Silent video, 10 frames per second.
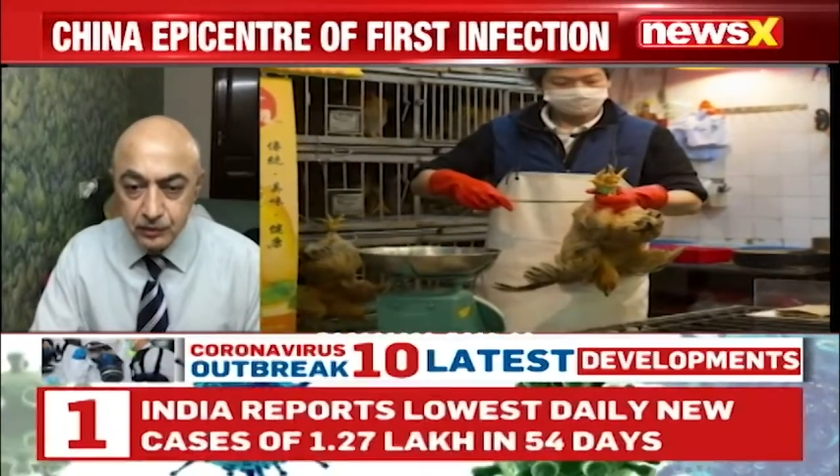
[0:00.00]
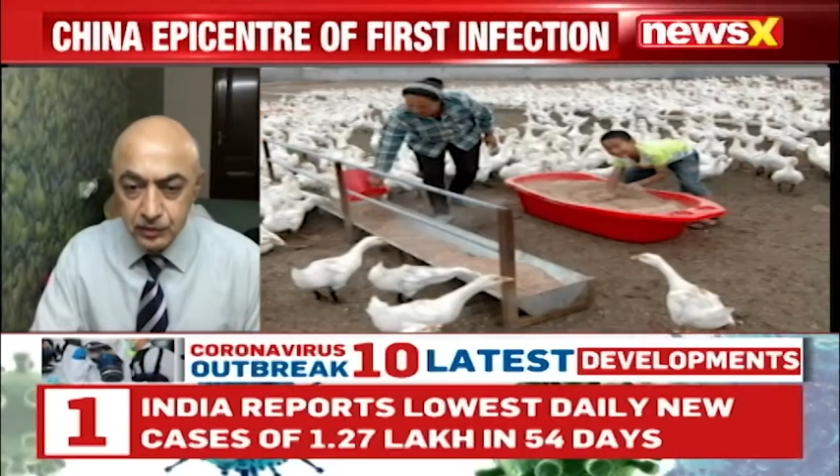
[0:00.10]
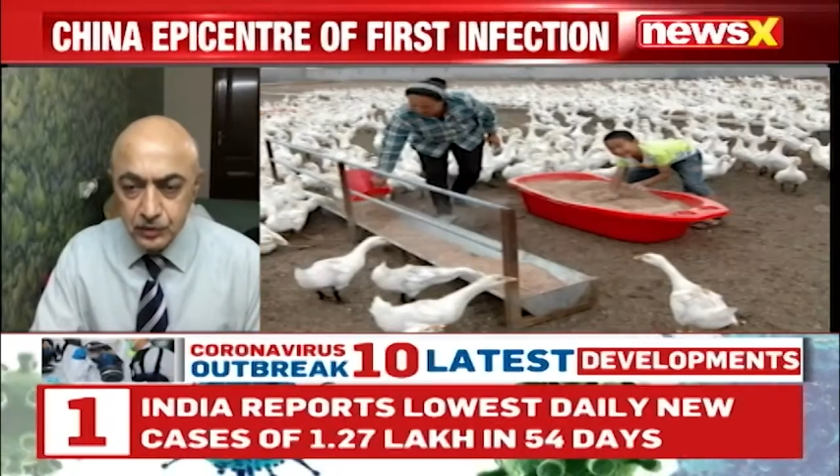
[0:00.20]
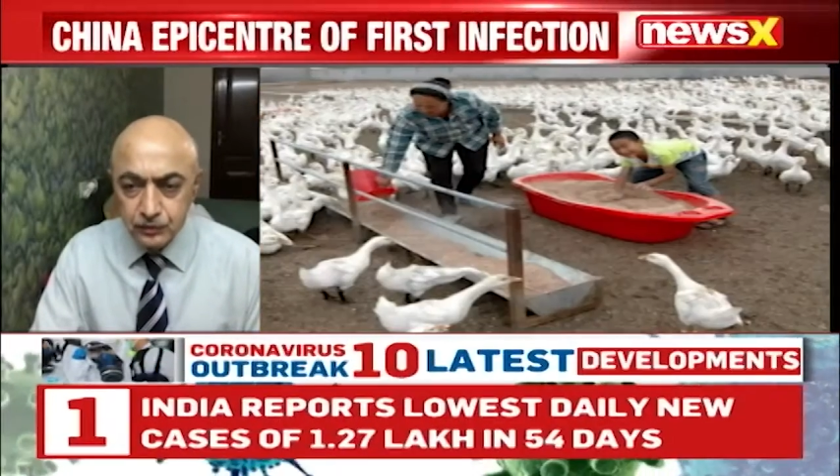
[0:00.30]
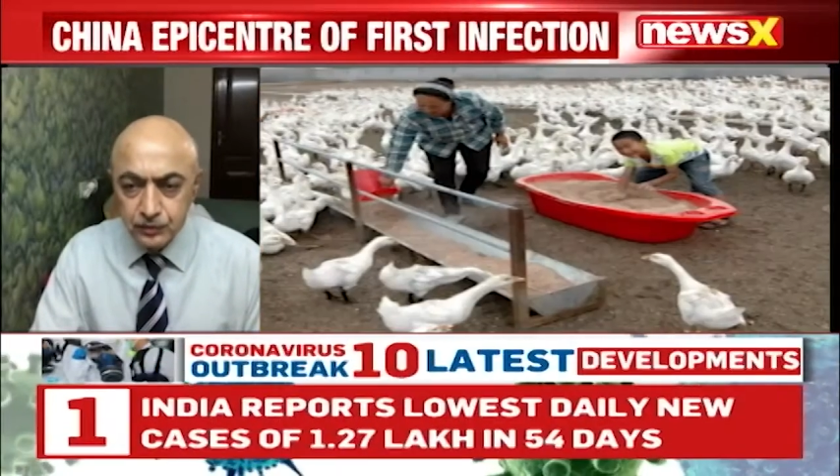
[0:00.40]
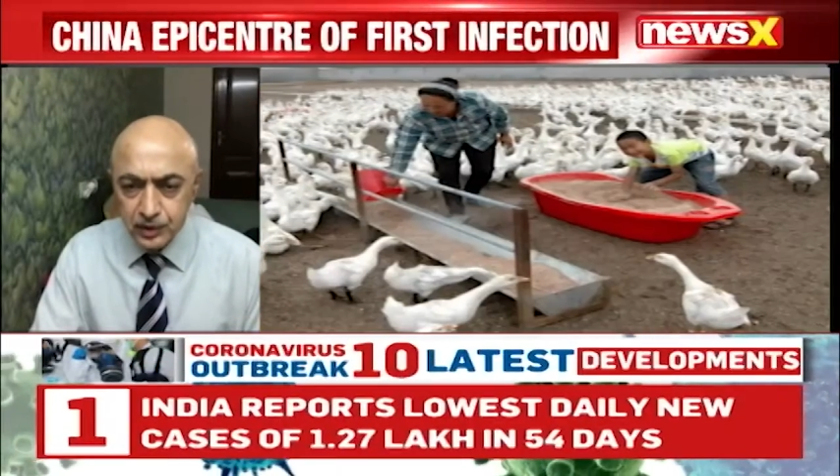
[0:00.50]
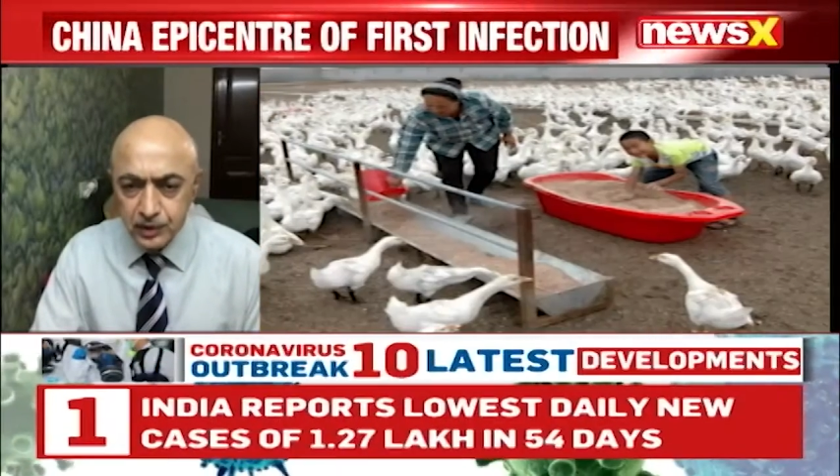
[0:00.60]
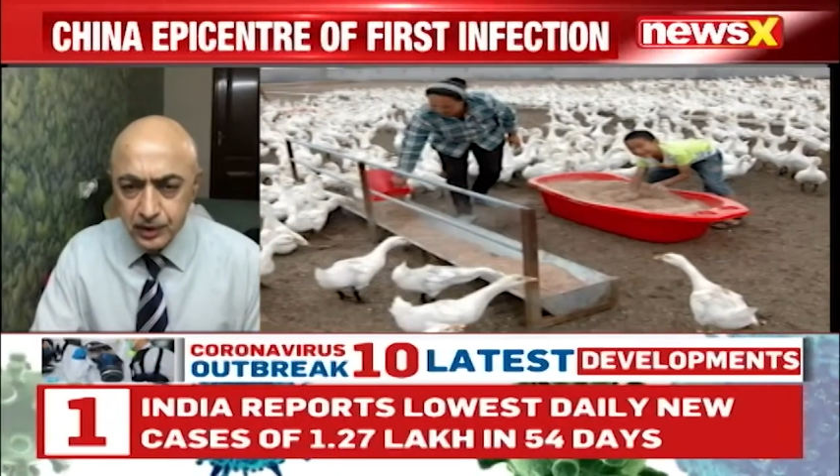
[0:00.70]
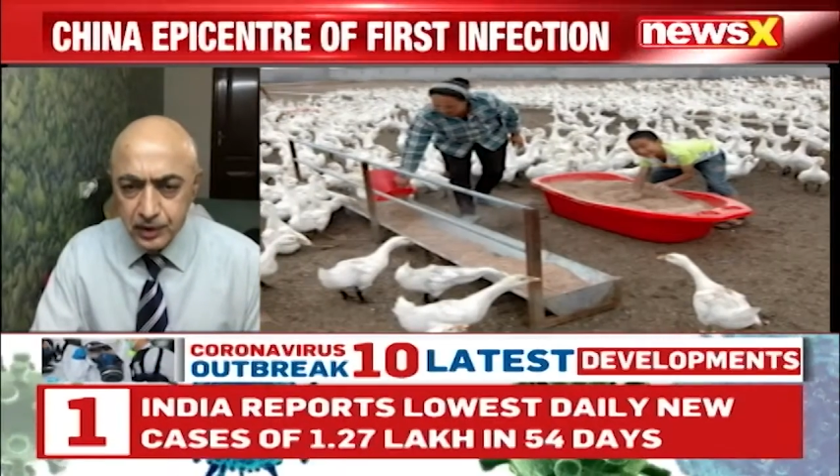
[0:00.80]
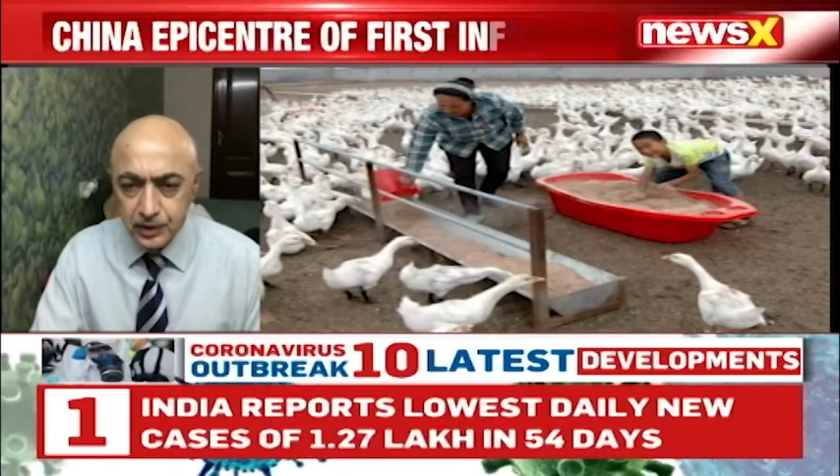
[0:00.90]
which is very
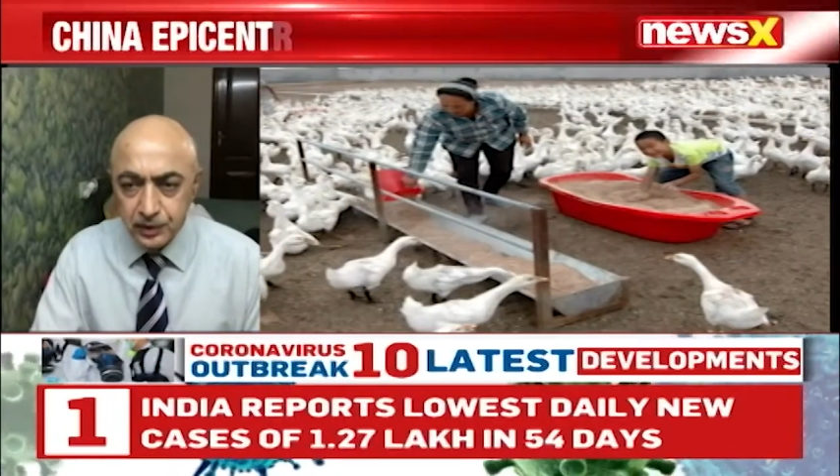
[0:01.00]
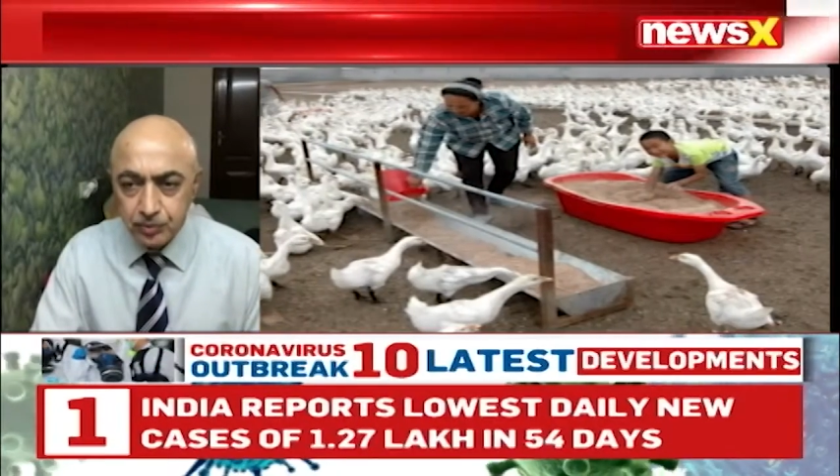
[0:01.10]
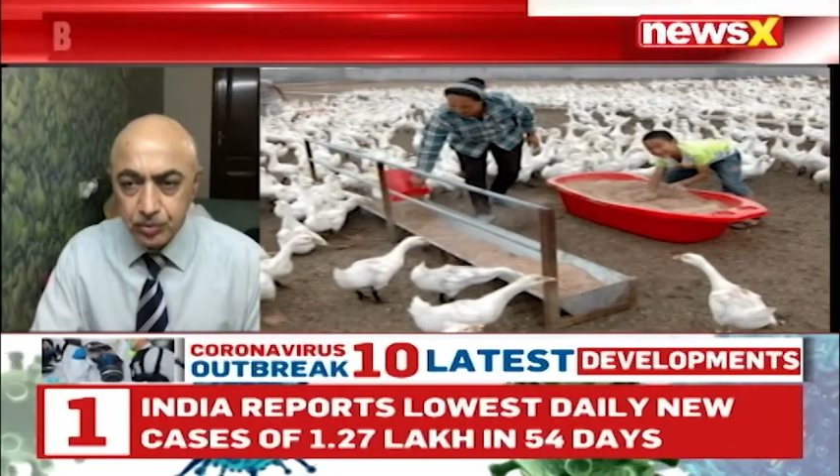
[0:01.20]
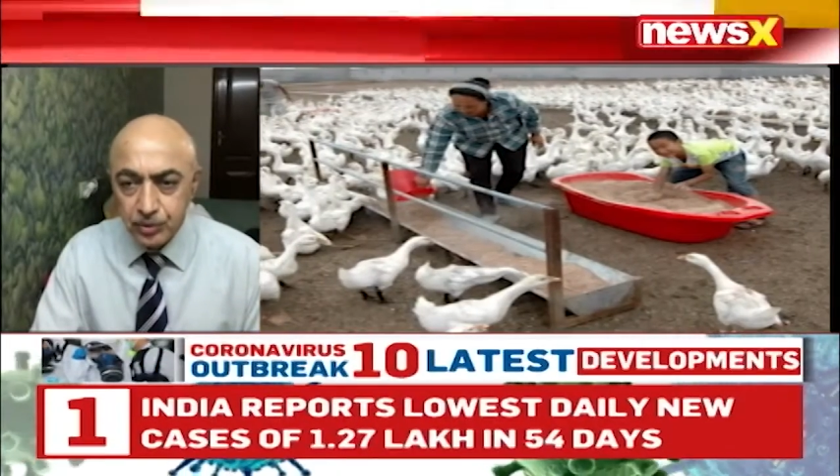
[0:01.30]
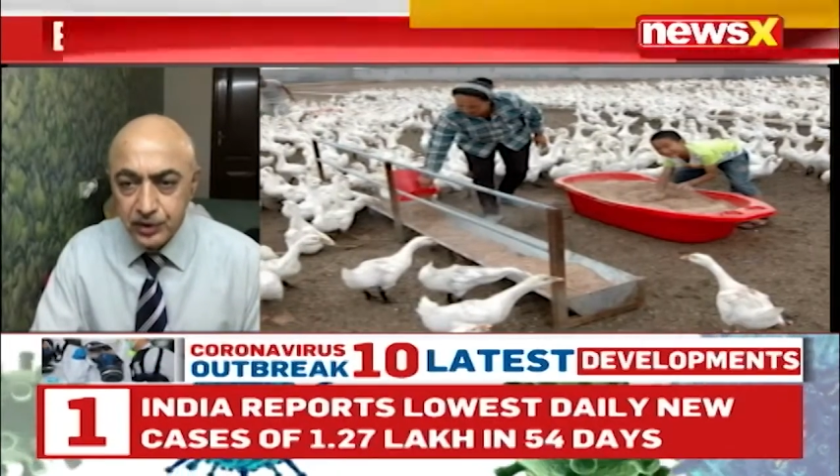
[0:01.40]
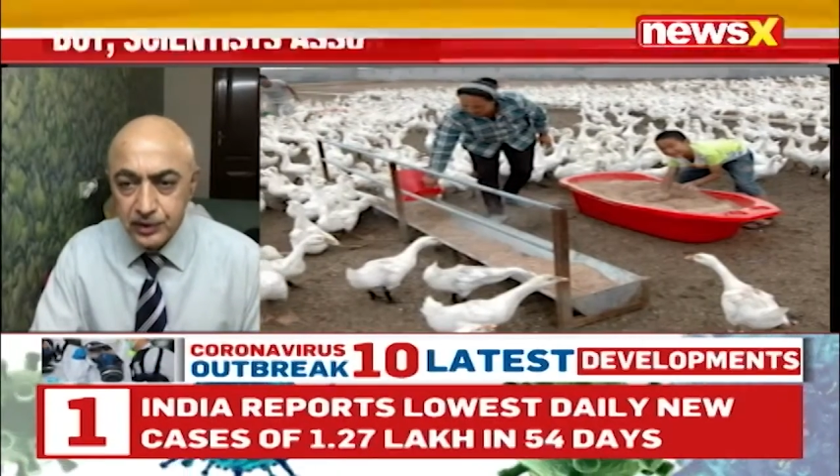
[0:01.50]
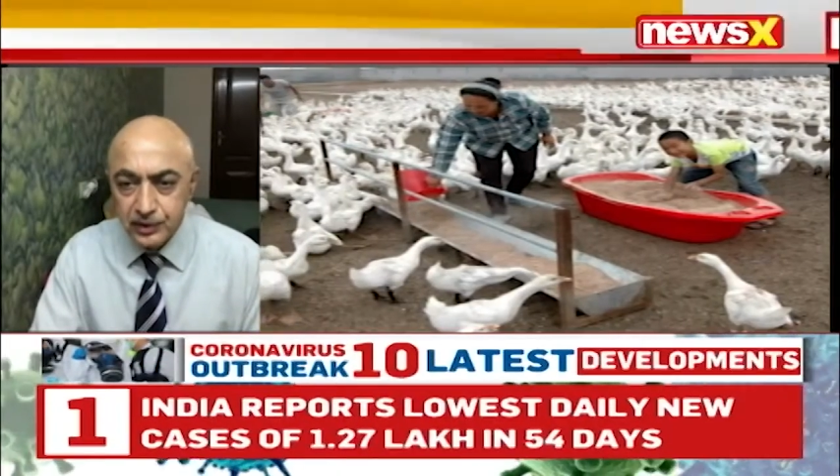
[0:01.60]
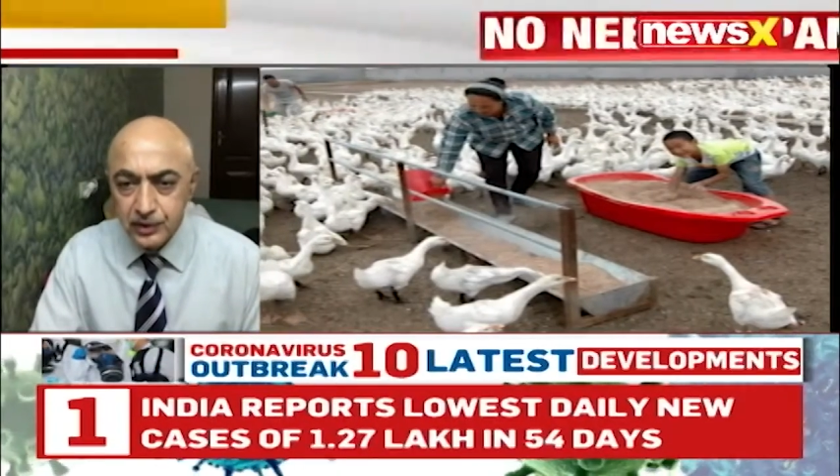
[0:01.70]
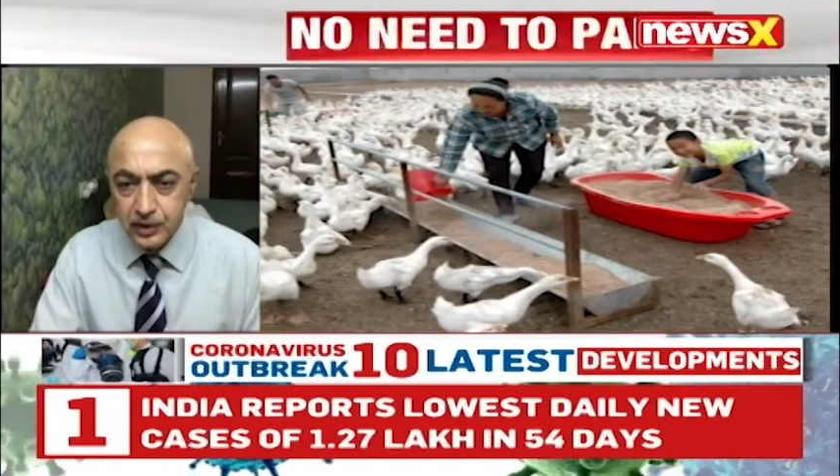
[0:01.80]
rarely reported.